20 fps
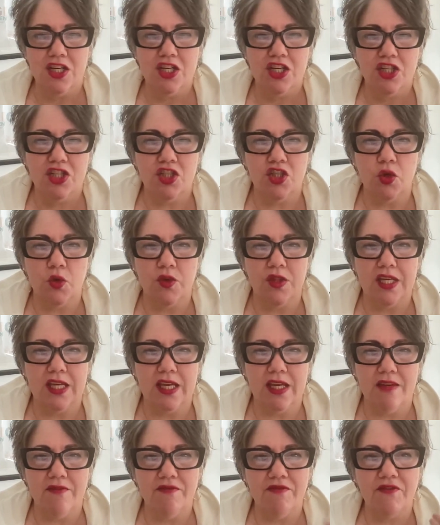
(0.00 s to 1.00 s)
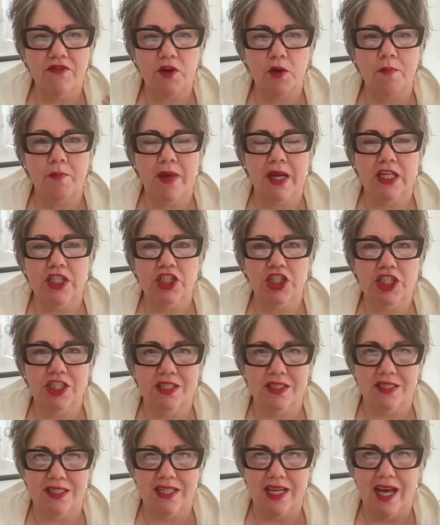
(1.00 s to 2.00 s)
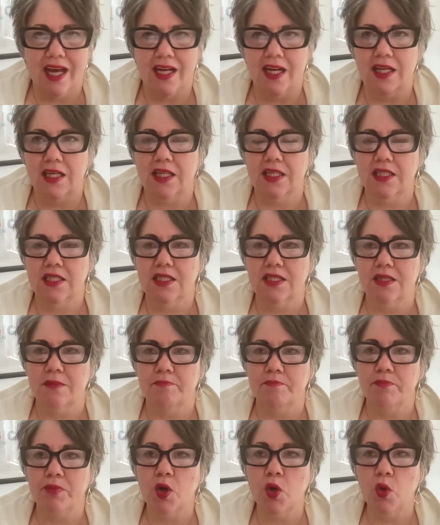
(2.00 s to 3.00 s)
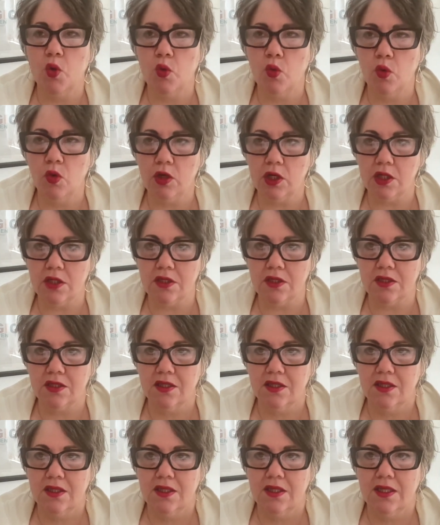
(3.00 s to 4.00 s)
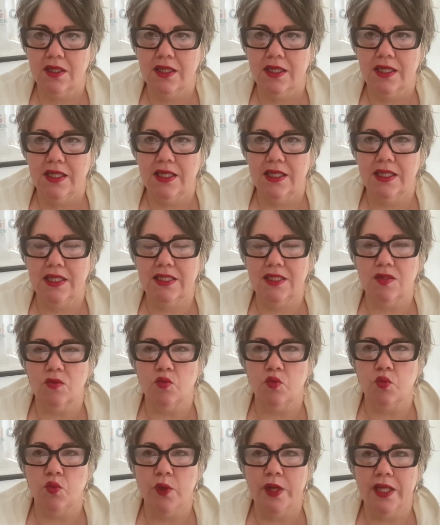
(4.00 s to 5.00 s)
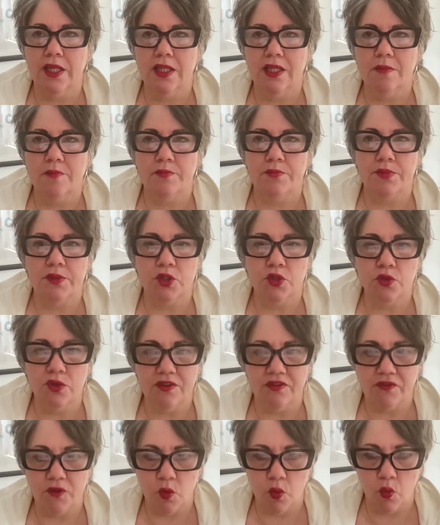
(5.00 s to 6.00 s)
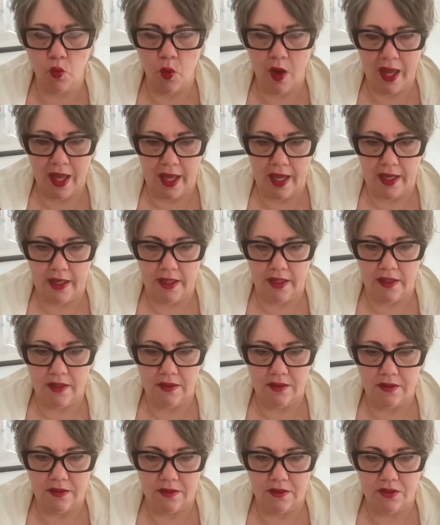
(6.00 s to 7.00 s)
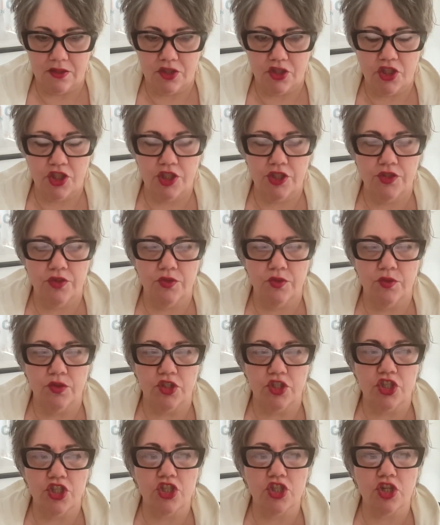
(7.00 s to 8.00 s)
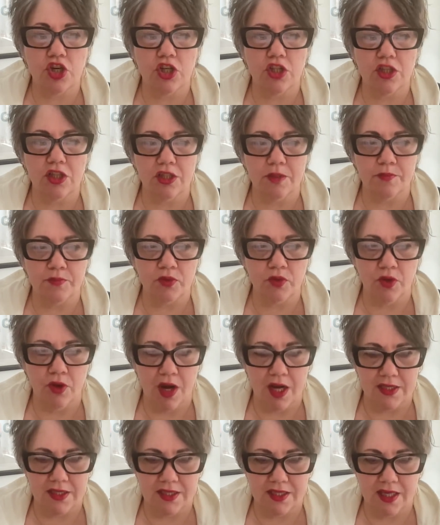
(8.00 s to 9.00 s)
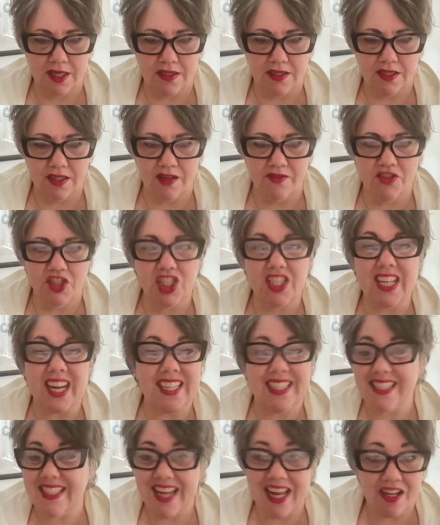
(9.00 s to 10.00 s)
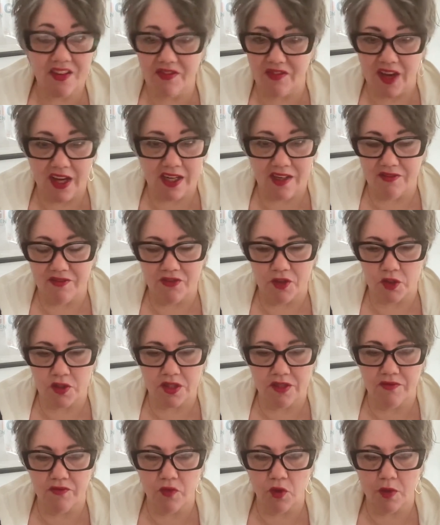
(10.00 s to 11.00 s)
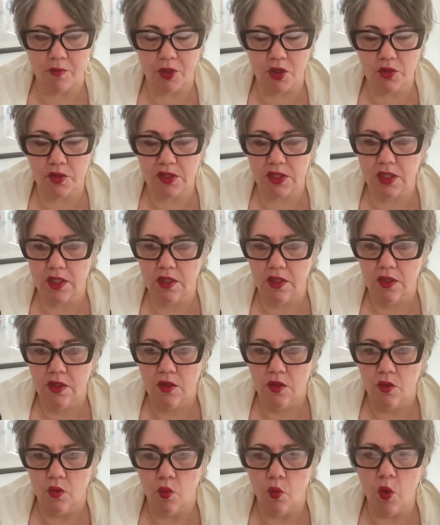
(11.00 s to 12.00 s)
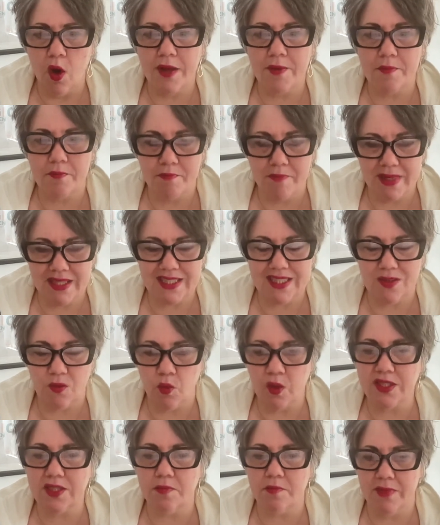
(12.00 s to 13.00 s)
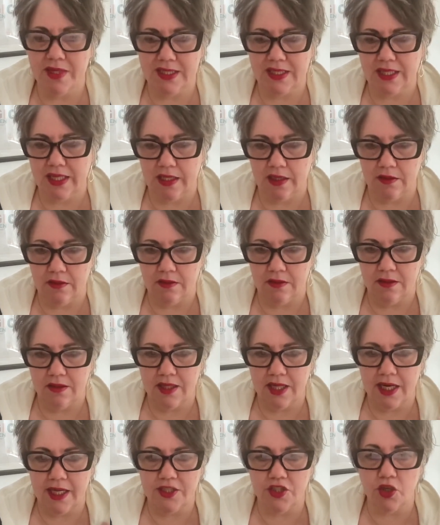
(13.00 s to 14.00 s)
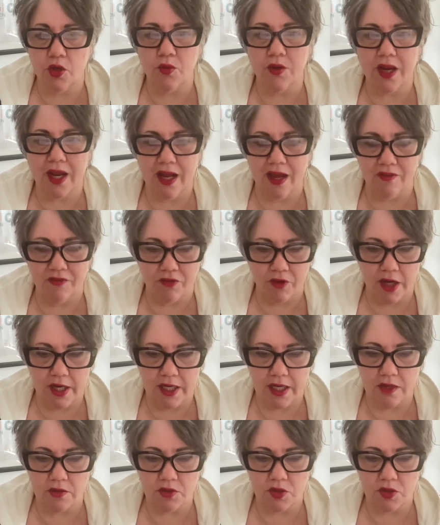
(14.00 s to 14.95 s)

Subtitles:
So the information, data, and support is a really beautiful way to start the process of just identifying, first and foremost, what's missing that I don't have right now.